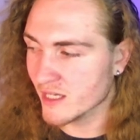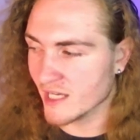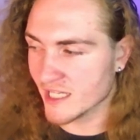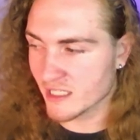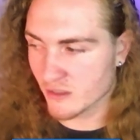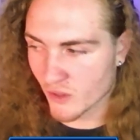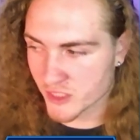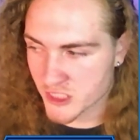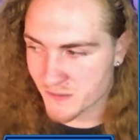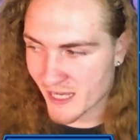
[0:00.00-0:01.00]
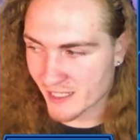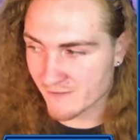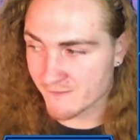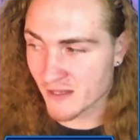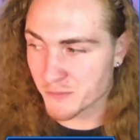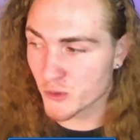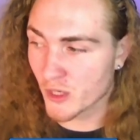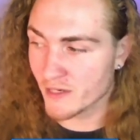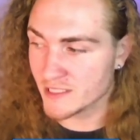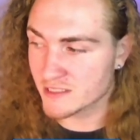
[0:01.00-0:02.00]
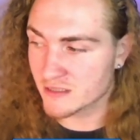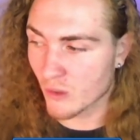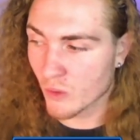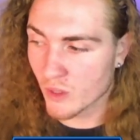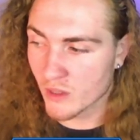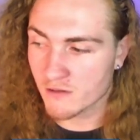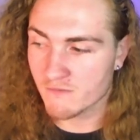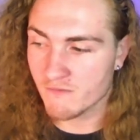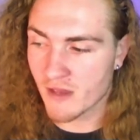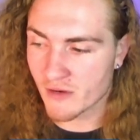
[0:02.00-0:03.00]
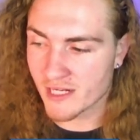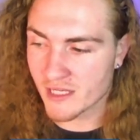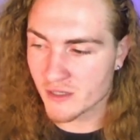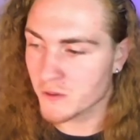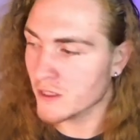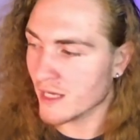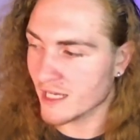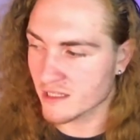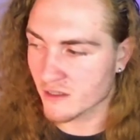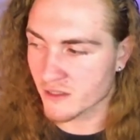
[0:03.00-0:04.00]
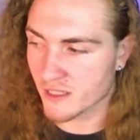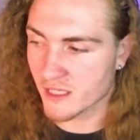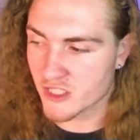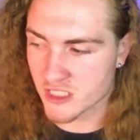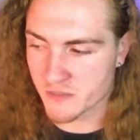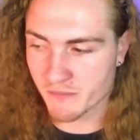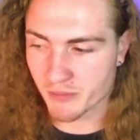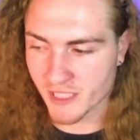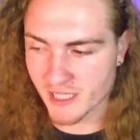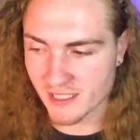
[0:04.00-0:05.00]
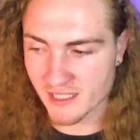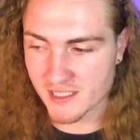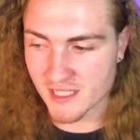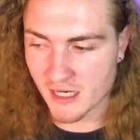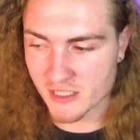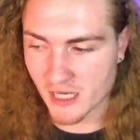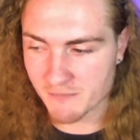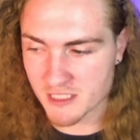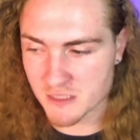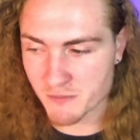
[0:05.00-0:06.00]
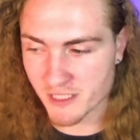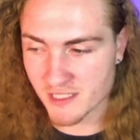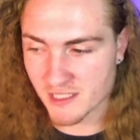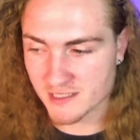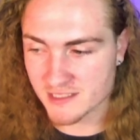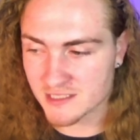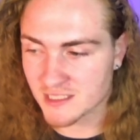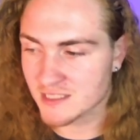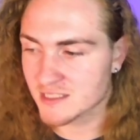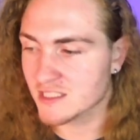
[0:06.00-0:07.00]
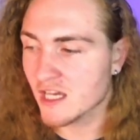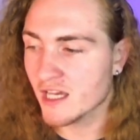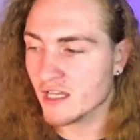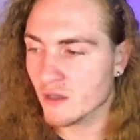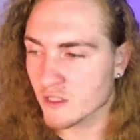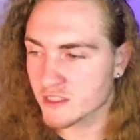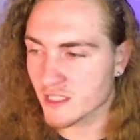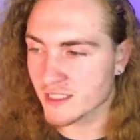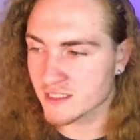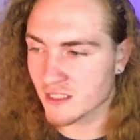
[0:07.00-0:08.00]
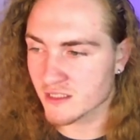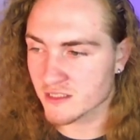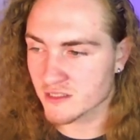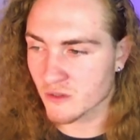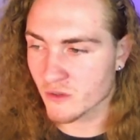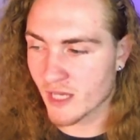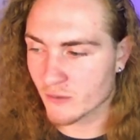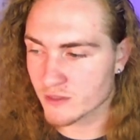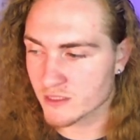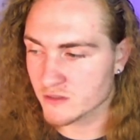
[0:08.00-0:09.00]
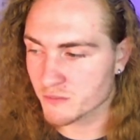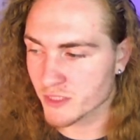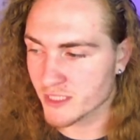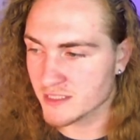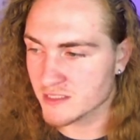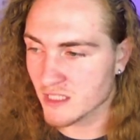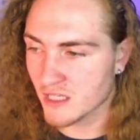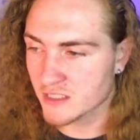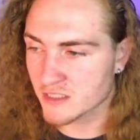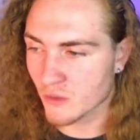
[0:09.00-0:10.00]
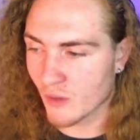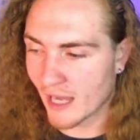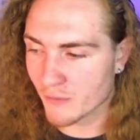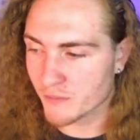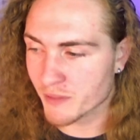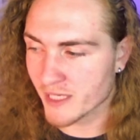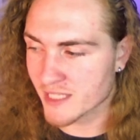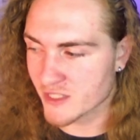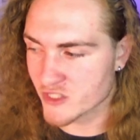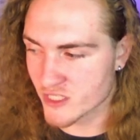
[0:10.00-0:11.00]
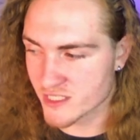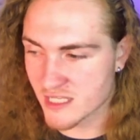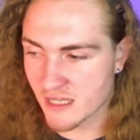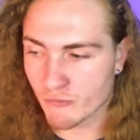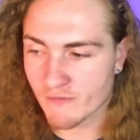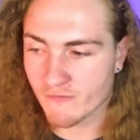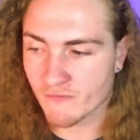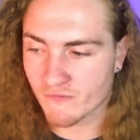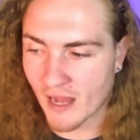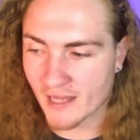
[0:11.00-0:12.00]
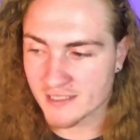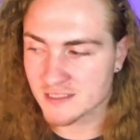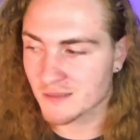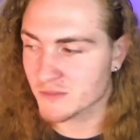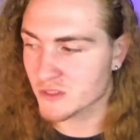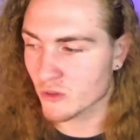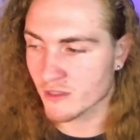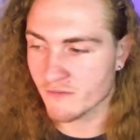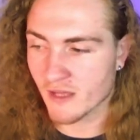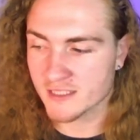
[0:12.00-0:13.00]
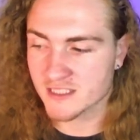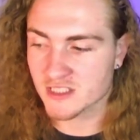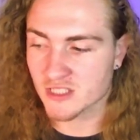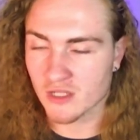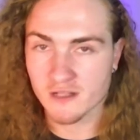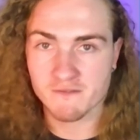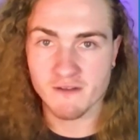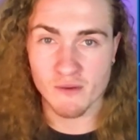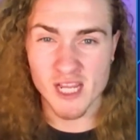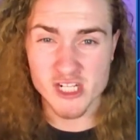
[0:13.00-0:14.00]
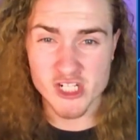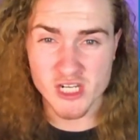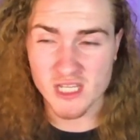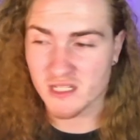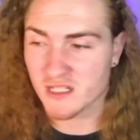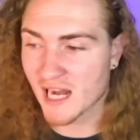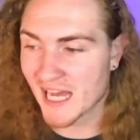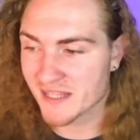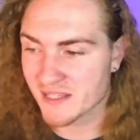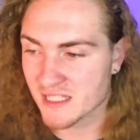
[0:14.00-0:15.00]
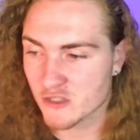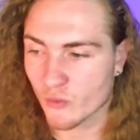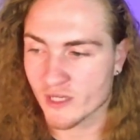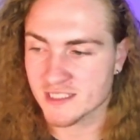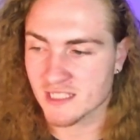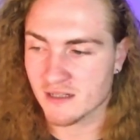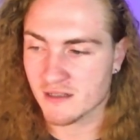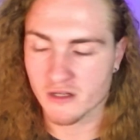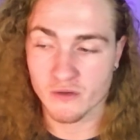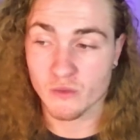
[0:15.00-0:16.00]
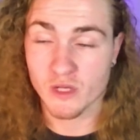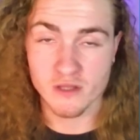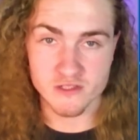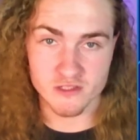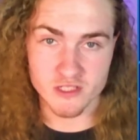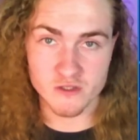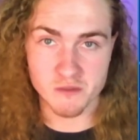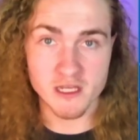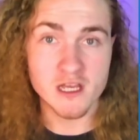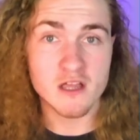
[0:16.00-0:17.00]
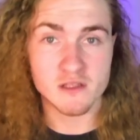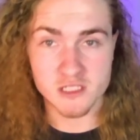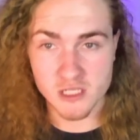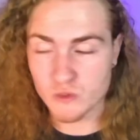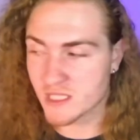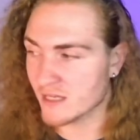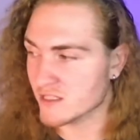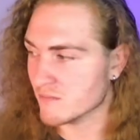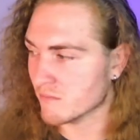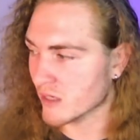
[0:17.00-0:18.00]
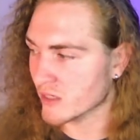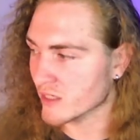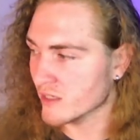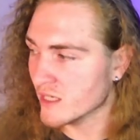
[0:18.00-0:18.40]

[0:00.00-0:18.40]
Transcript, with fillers: And it launched back in February. So very new and literally just been bleeding the entire time that's been in existence. It looks like it's starting to slow down with those bleeds. So I would pay attention to see if we find some sort of a solid foundation here at the twenty cent, or excuse me, the two cent mark.